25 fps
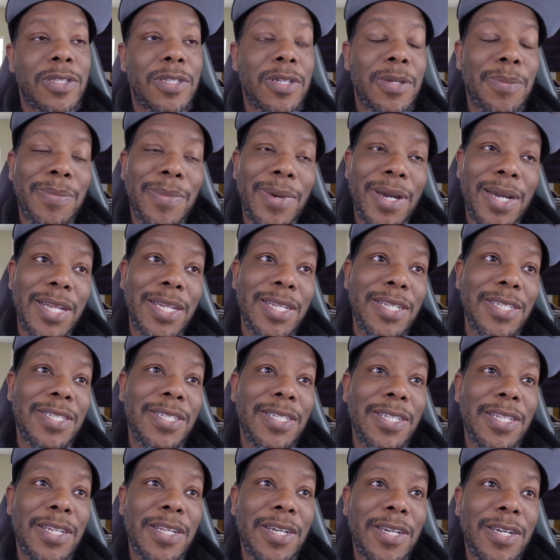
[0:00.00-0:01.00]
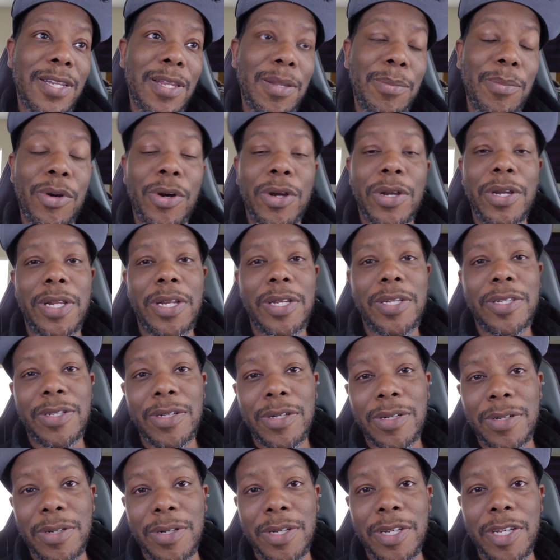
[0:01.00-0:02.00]
somebody's in Lamar inner
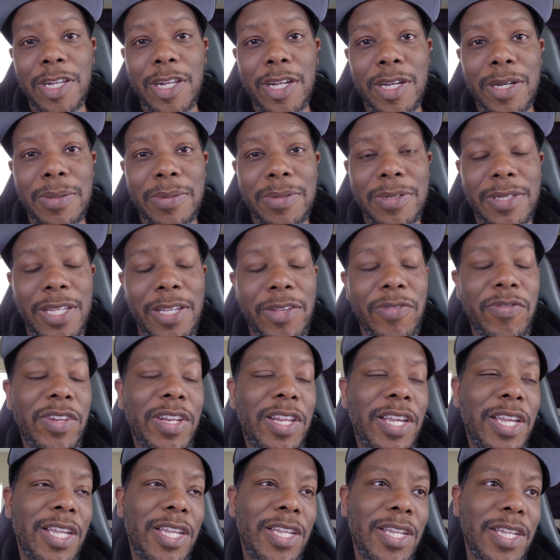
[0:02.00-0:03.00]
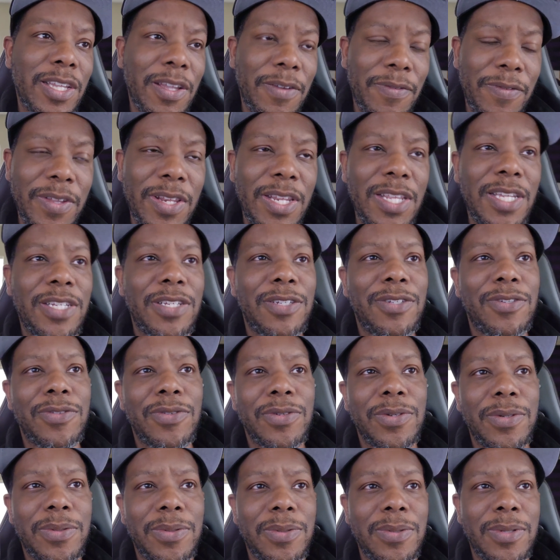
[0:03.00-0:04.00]
circle hit up Stephen A. If it is
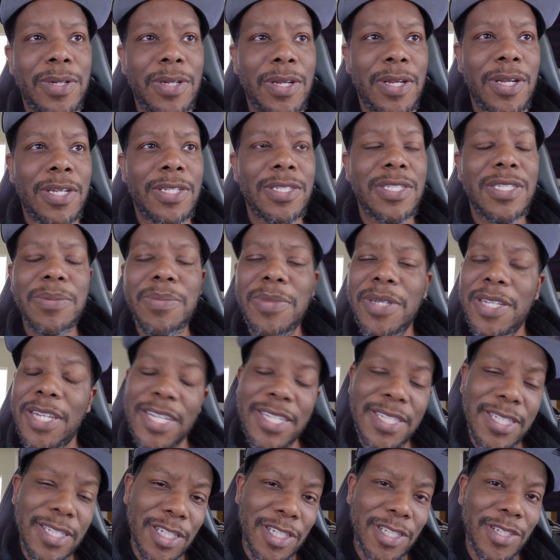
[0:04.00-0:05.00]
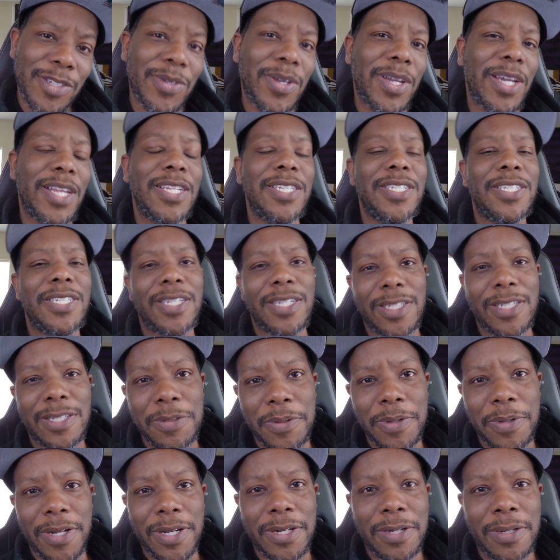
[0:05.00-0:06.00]
true, to me, that's a strategy
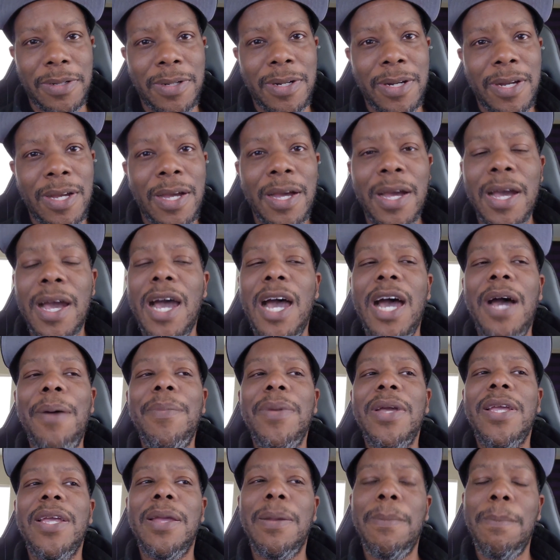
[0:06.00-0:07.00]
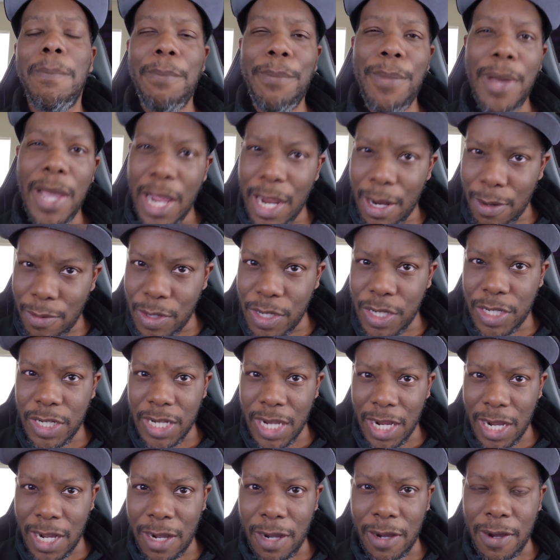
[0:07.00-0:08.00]
as well. I'm going to
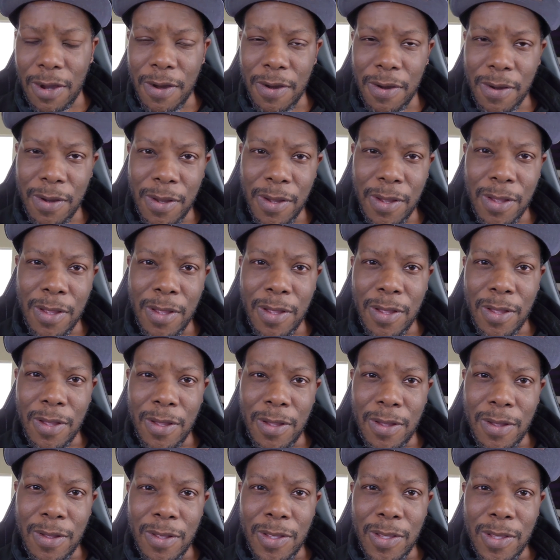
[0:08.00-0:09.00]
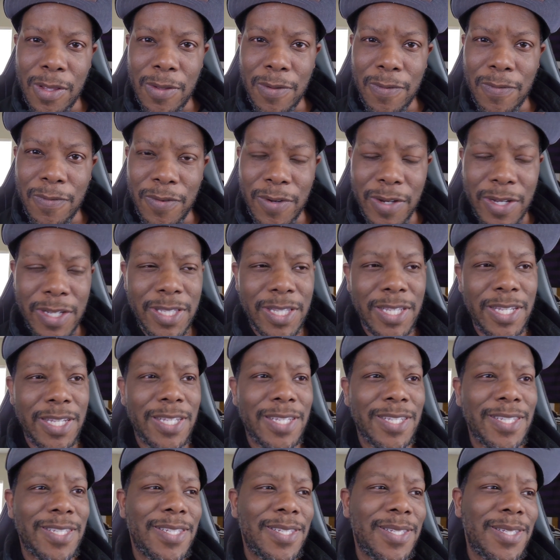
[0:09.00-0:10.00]
embarrass y'all for
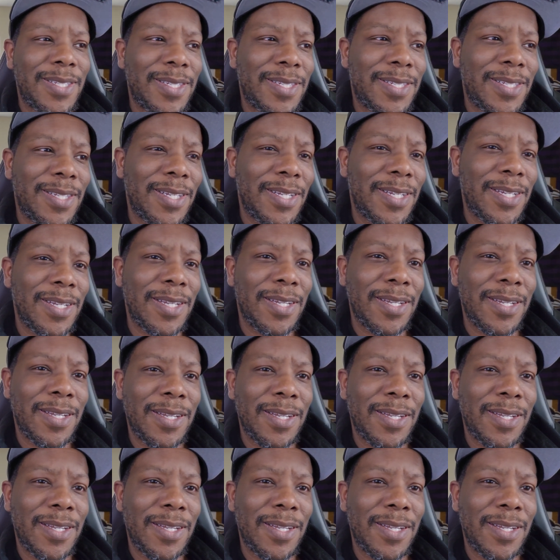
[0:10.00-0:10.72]
this